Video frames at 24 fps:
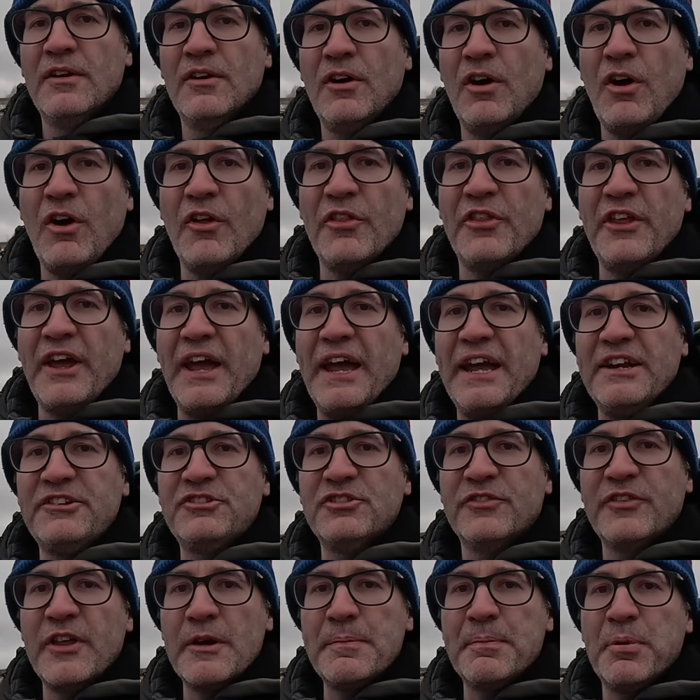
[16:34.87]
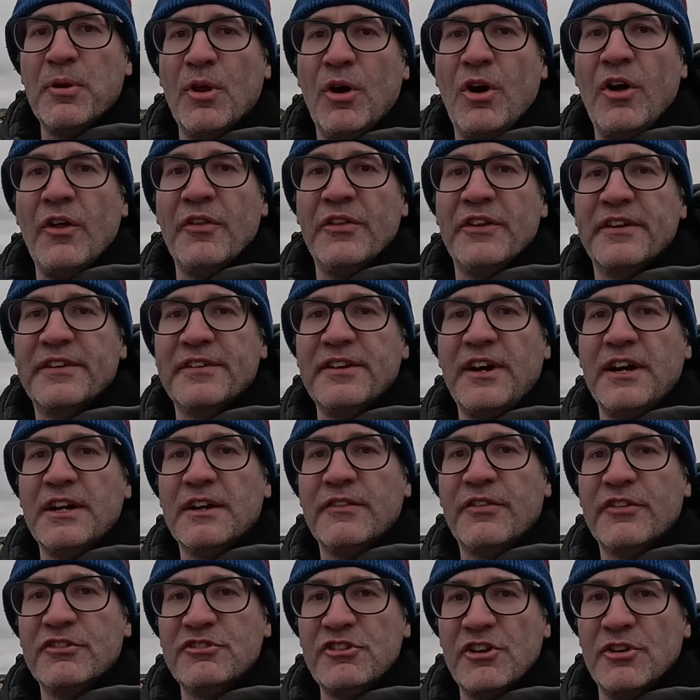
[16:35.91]
on the edge of their plot, on the side of
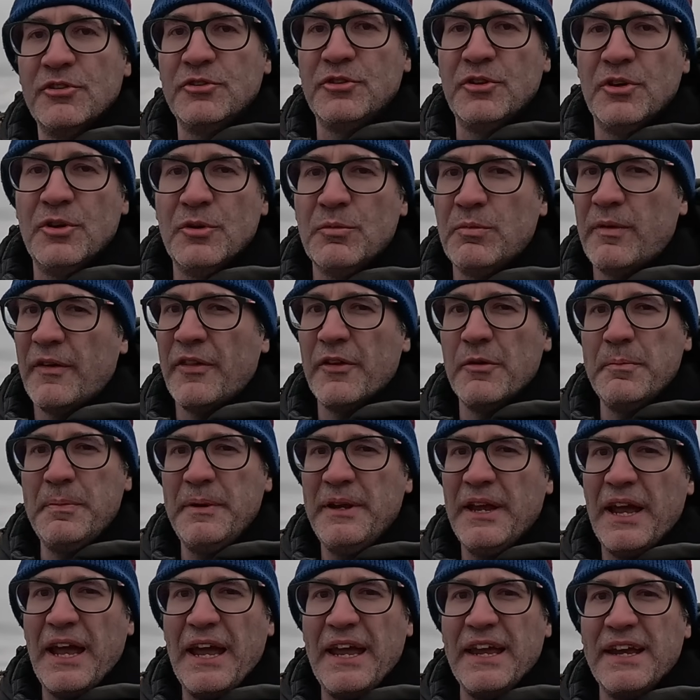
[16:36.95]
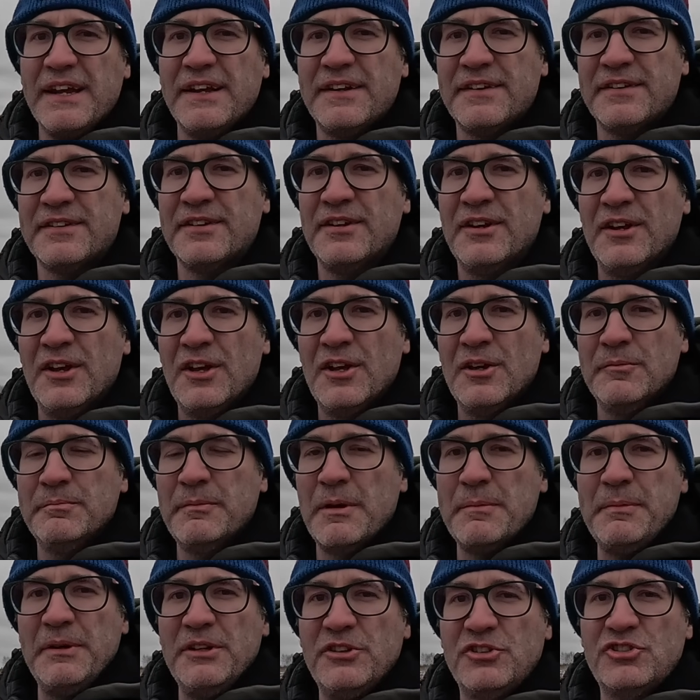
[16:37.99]
the road, whether it be eggs,
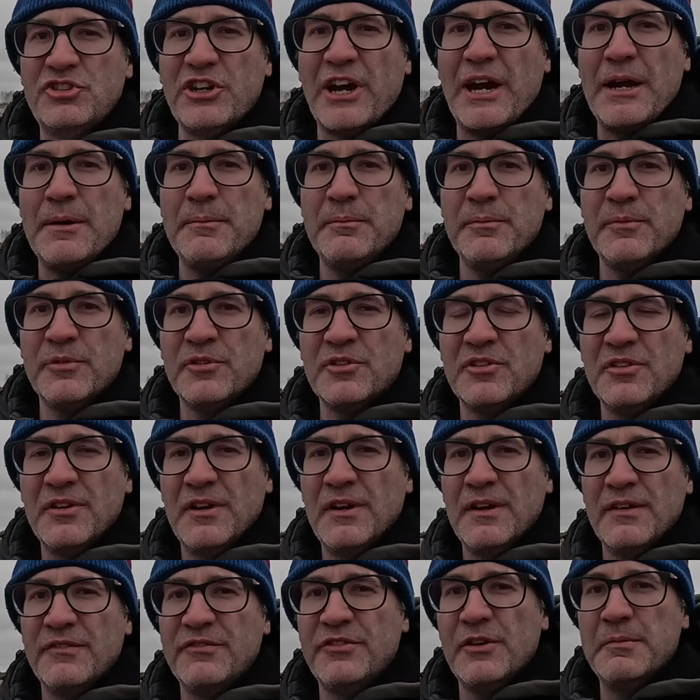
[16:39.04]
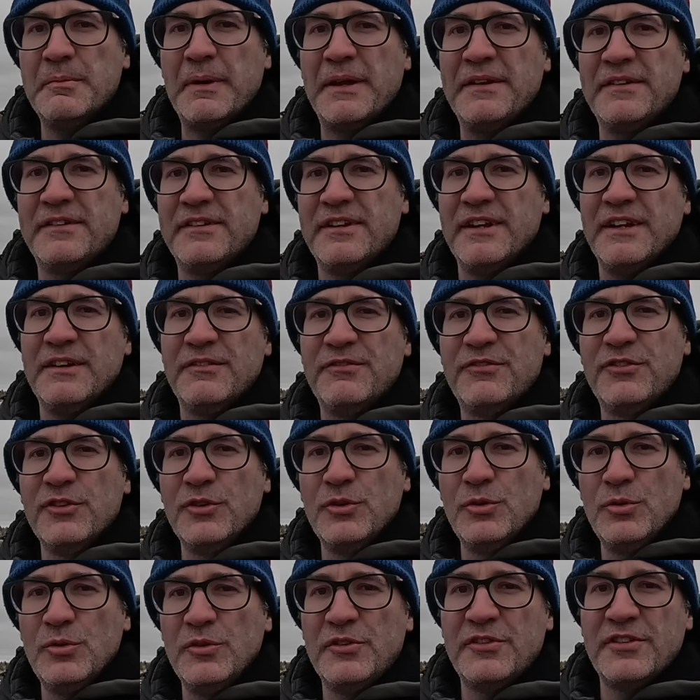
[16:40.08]
maybe jams, fermented
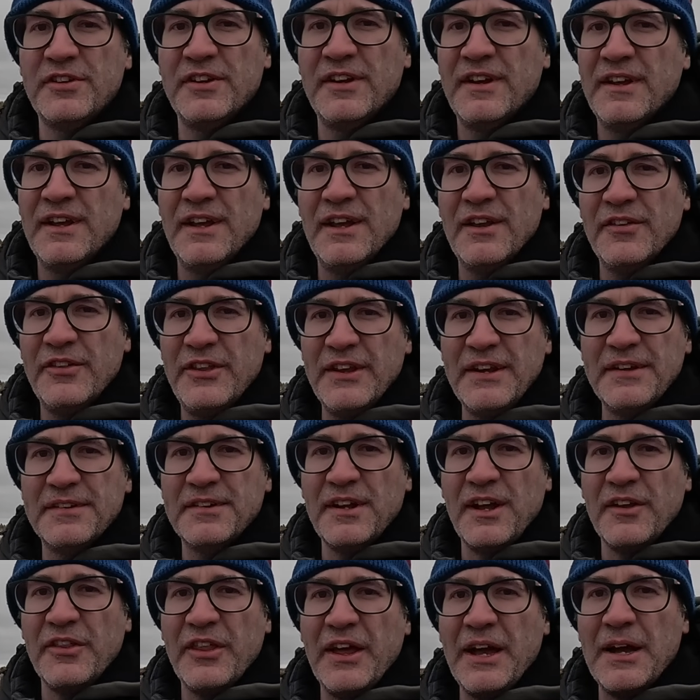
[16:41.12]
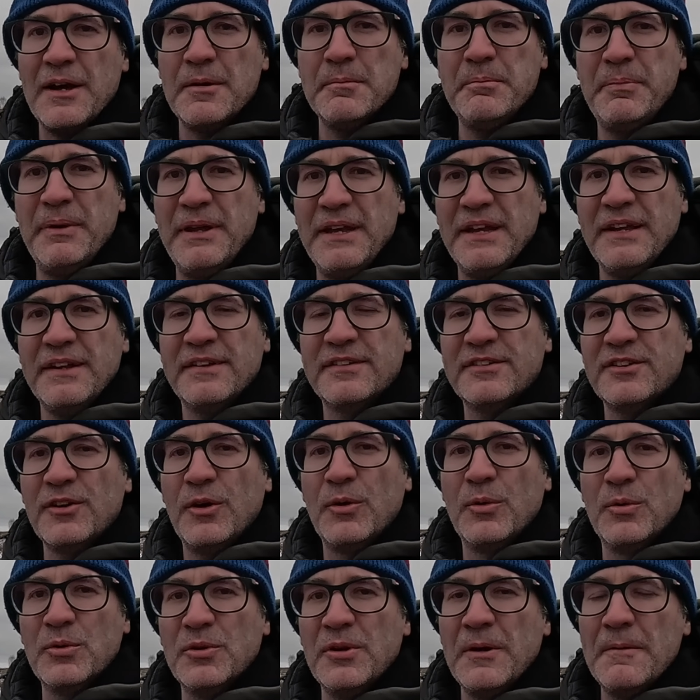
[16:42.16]
foods, things like that being
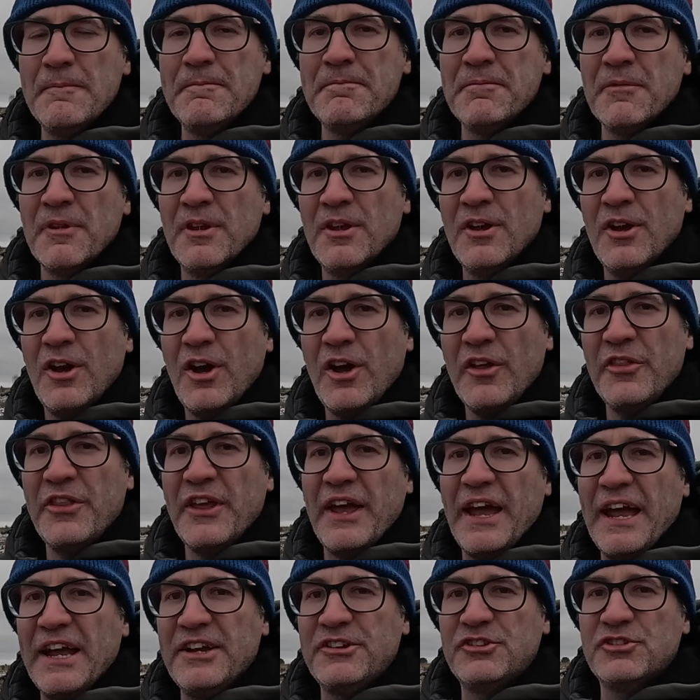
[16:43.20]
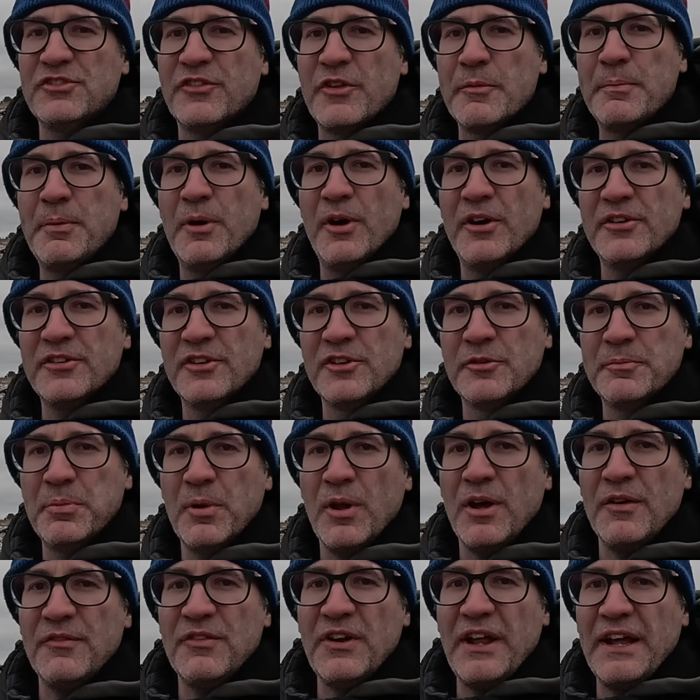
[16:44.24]
sold at the edge of the person's
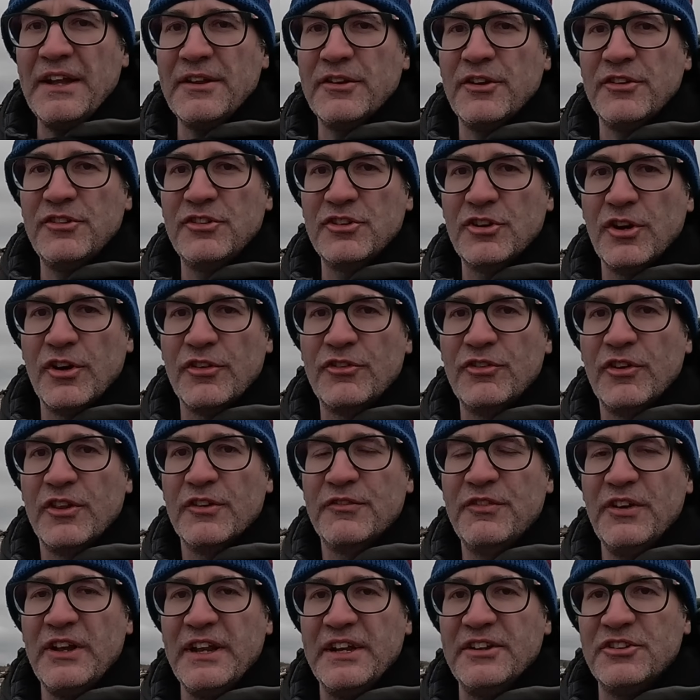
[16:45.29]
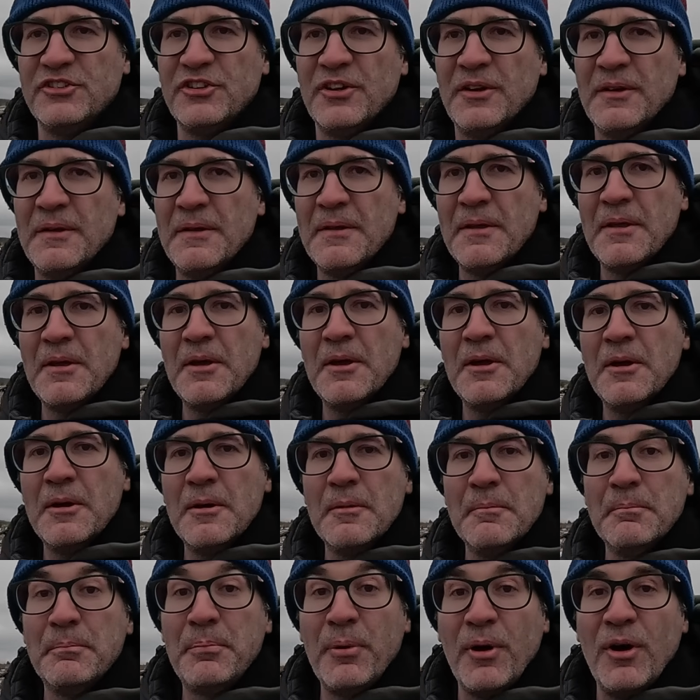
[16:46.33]
plot of land as you go through the village.
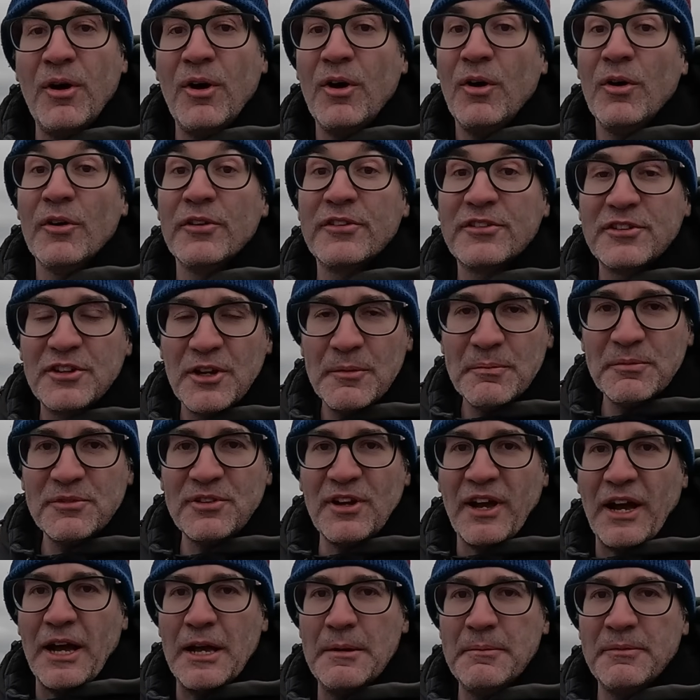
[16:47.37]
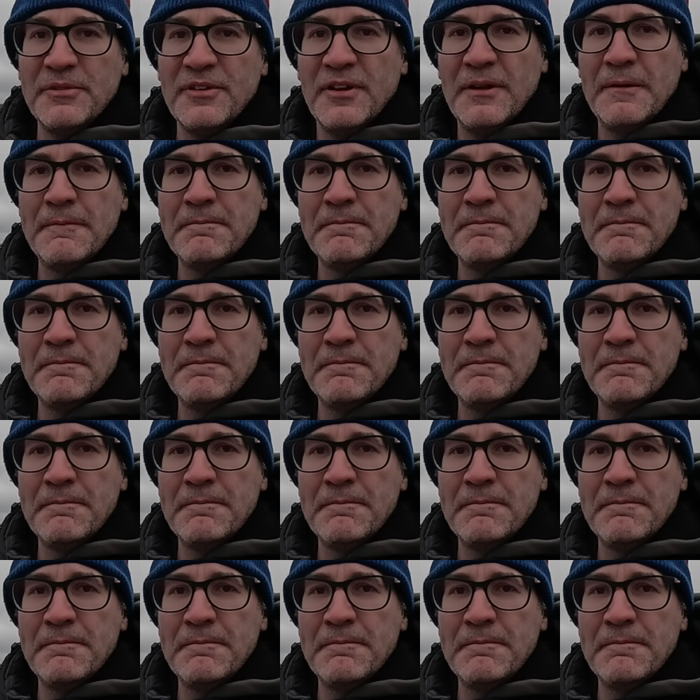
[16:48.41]
But sometimes